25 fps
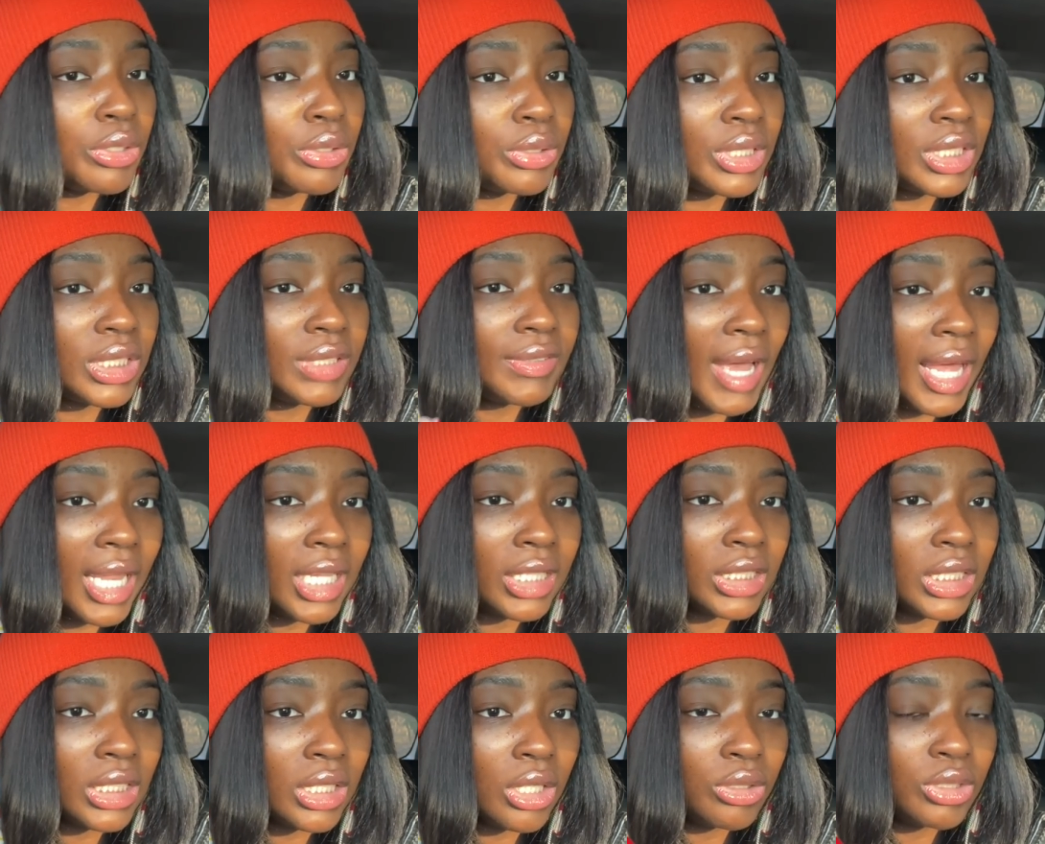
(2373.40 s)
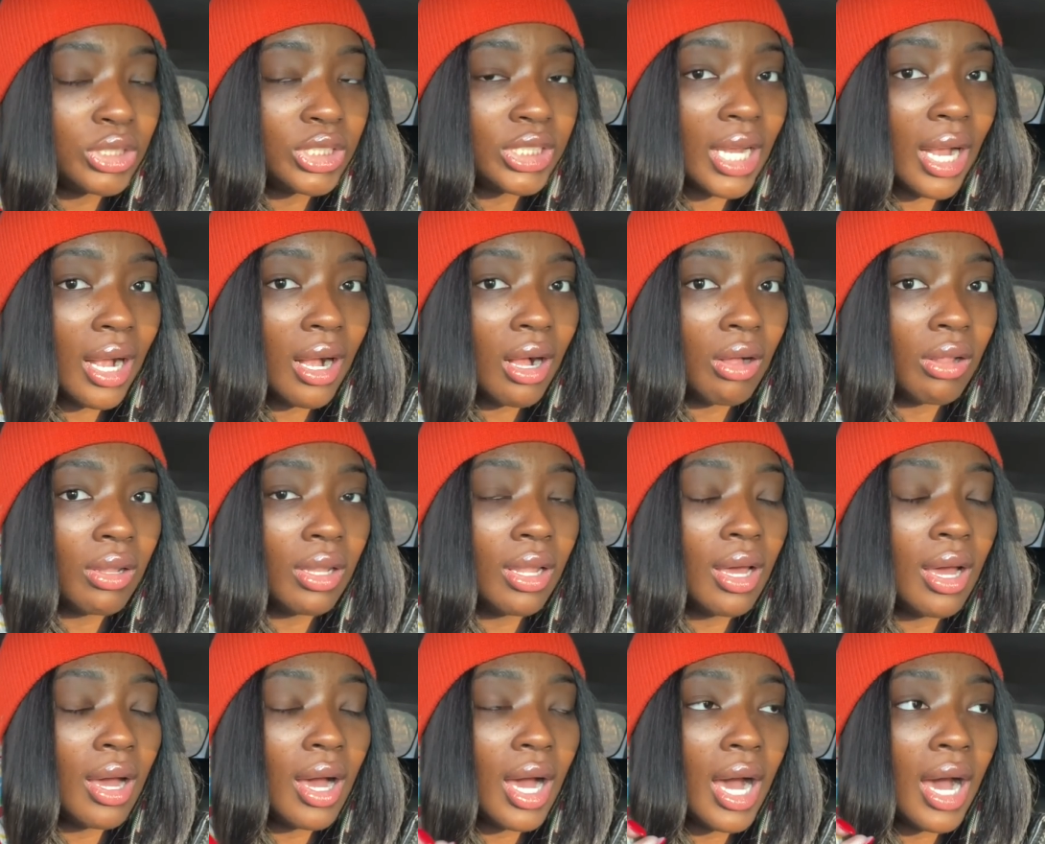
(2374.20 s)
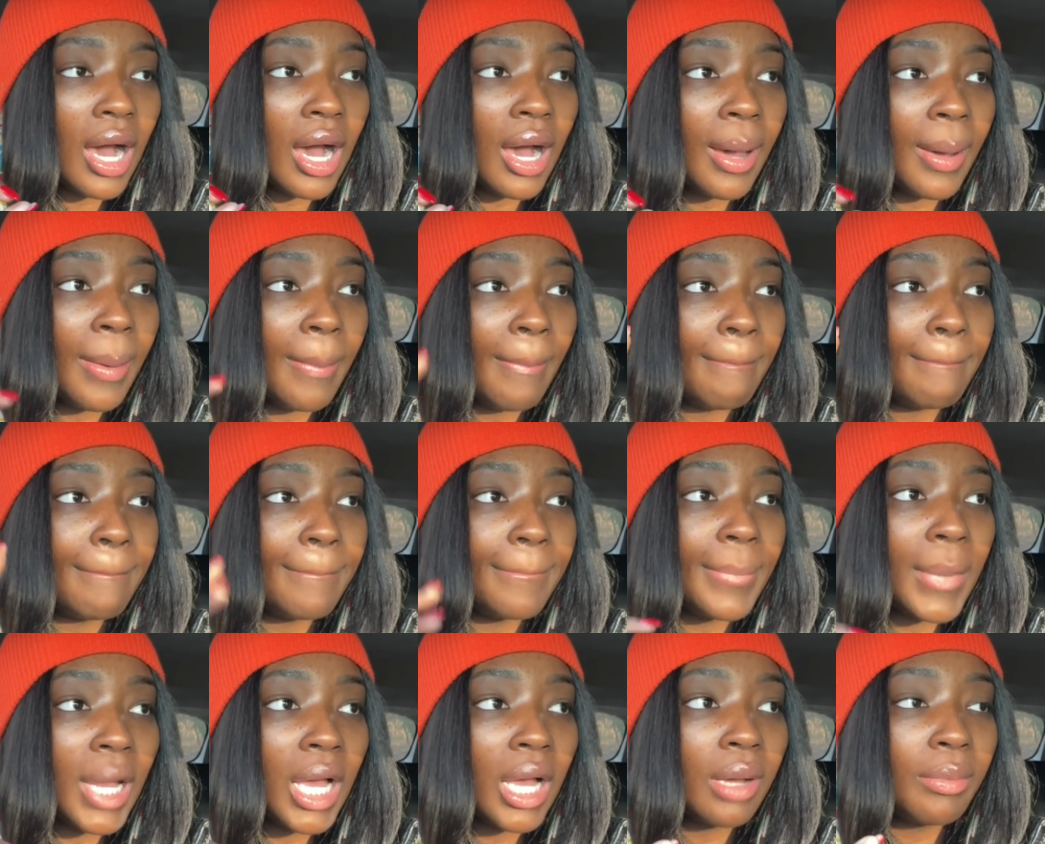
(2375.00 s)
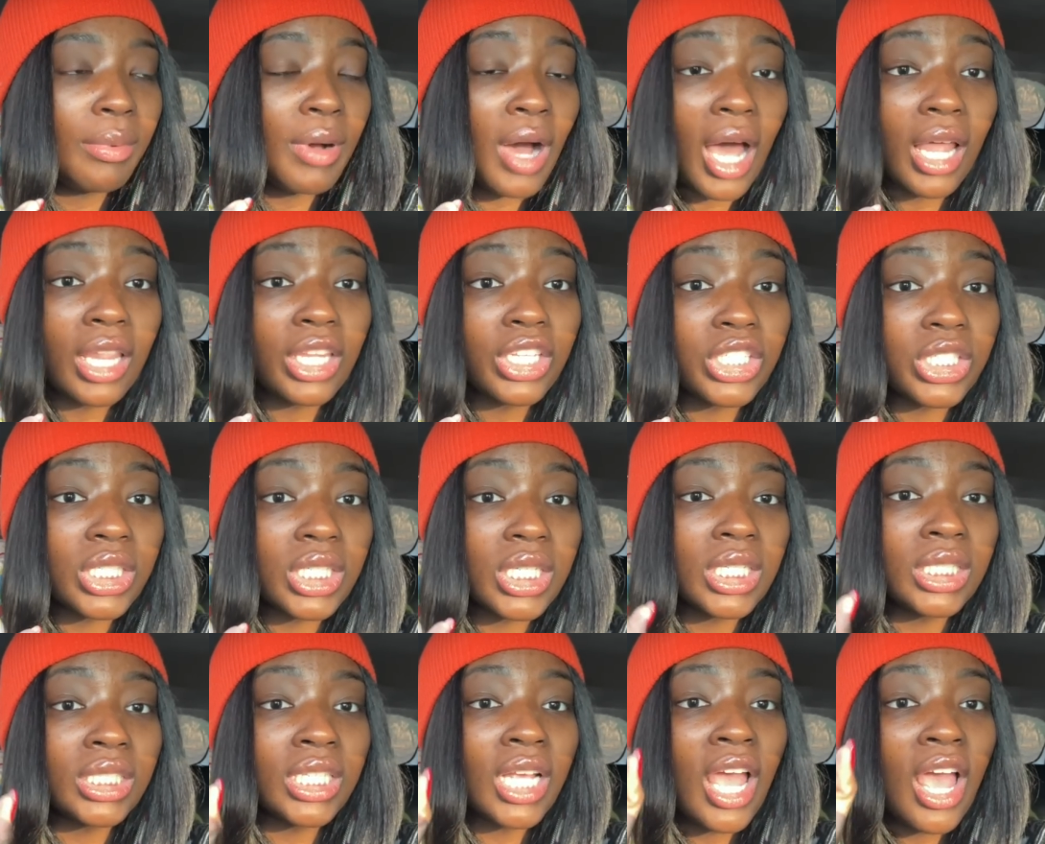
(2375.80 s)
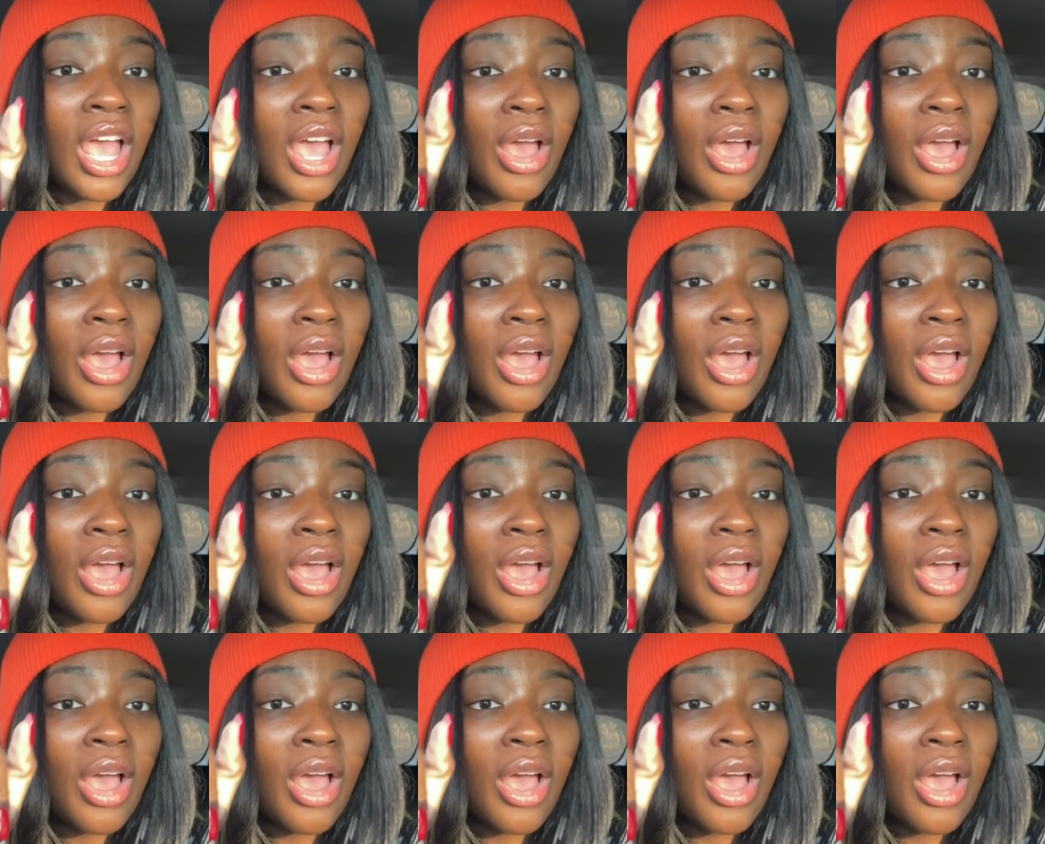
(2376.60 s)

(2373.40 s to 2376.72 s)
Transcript: use this Valentino gel um, polishes